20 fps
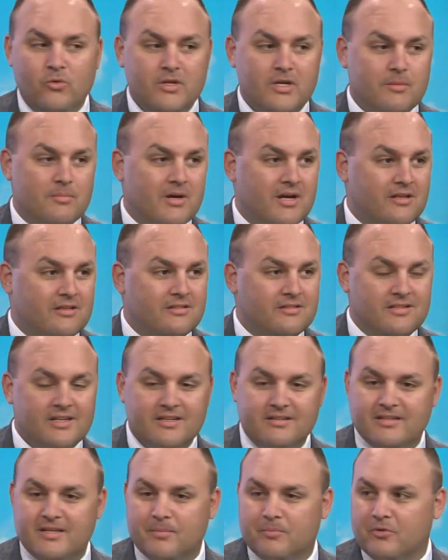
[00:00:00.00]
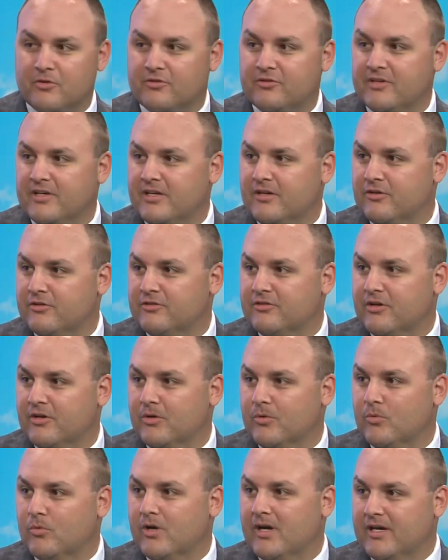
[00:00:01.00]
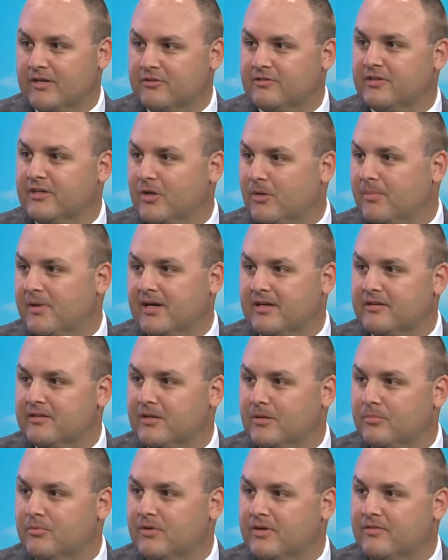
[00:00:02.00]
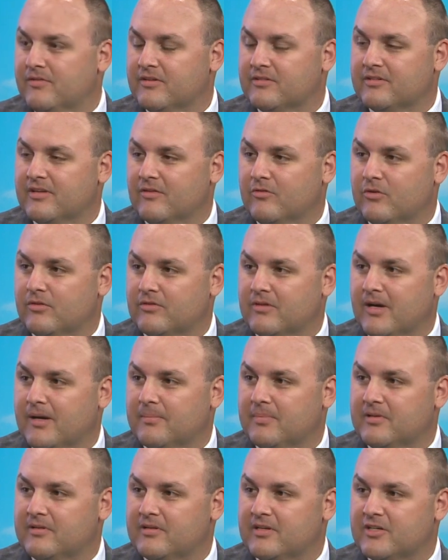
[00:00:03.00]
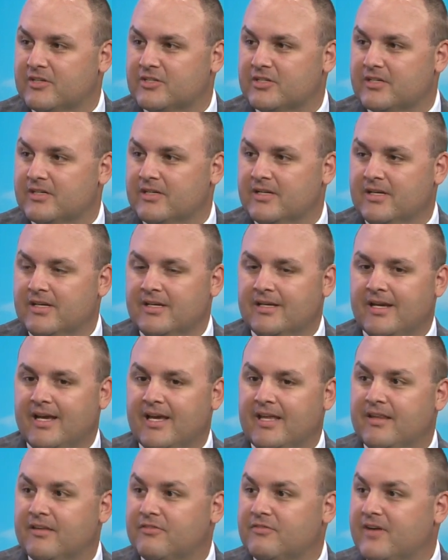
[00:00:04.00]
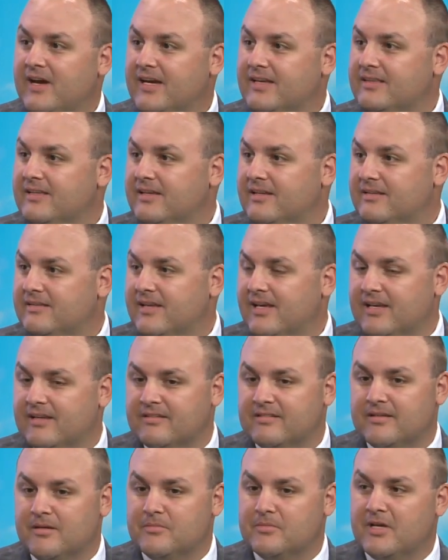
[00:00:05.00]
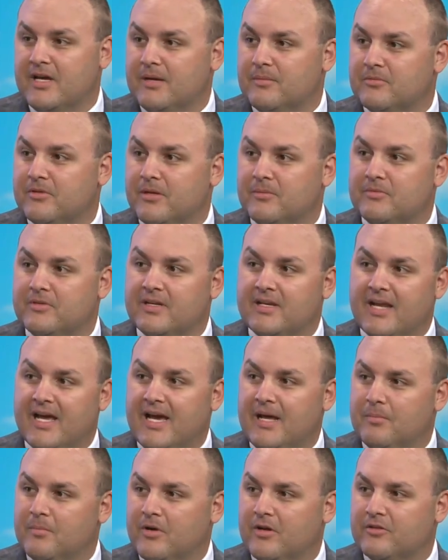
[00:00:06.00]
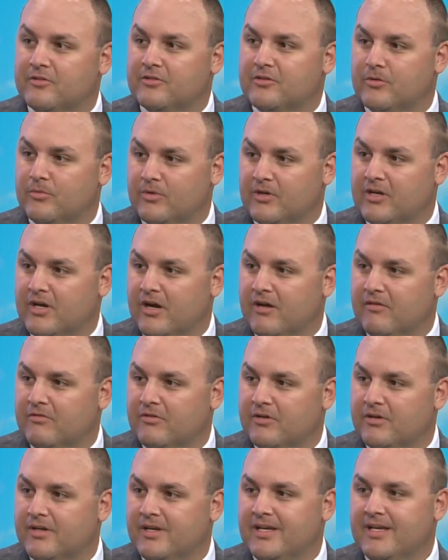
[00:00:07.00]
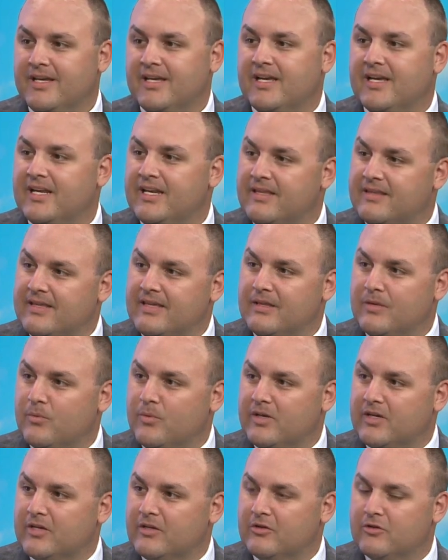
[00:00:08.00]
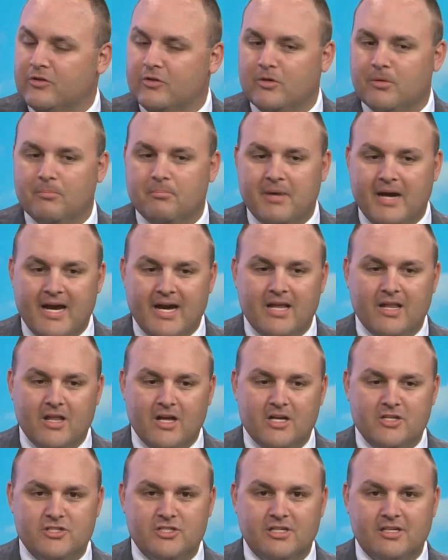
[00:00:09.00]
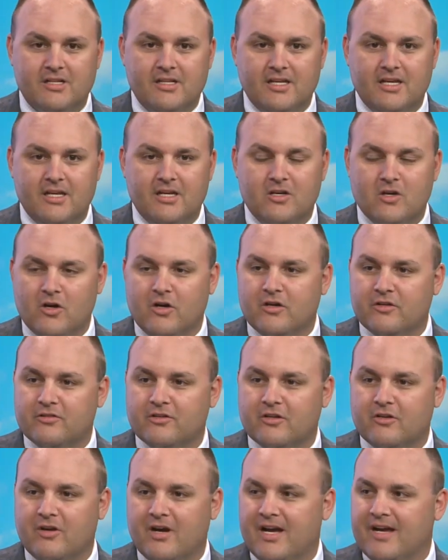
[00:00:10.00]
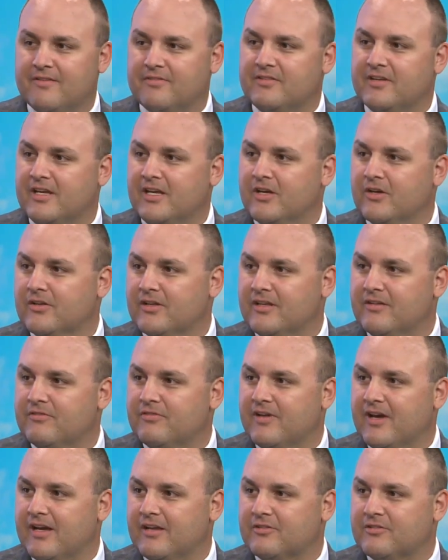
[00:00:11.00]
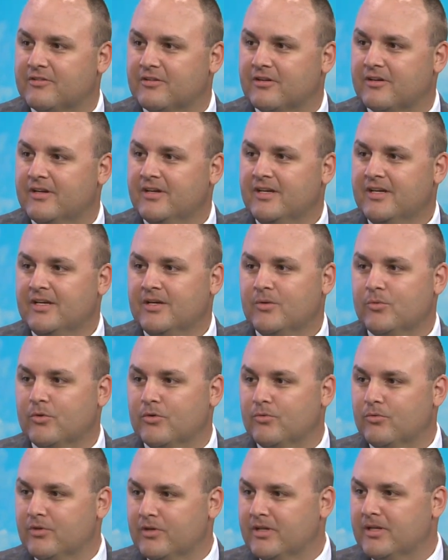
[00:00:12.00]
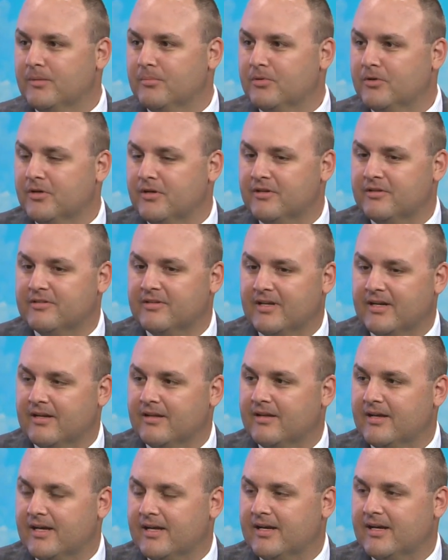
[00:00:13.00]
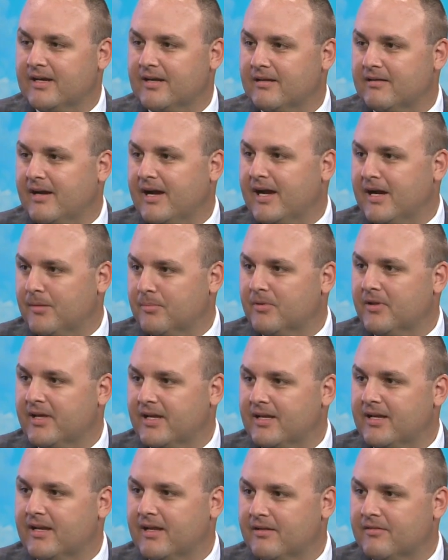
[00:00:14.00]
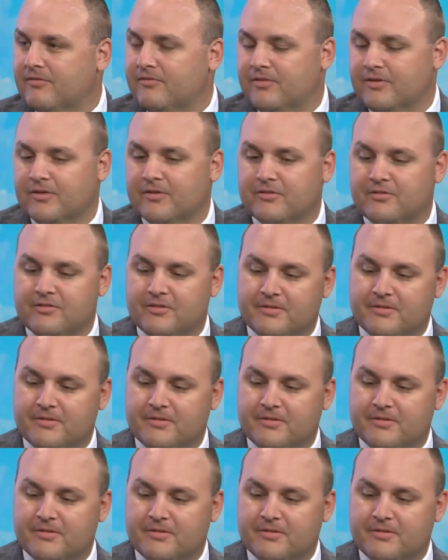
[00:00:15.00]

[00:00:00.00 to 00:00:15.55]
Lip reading: Only about 60% or so will actually go back to their previous level of competition. And the fact that it takes sometimes up to 9 months to recover, anything that we can do to biologically cause a graft to heal in faster would really put us at a higher playing field.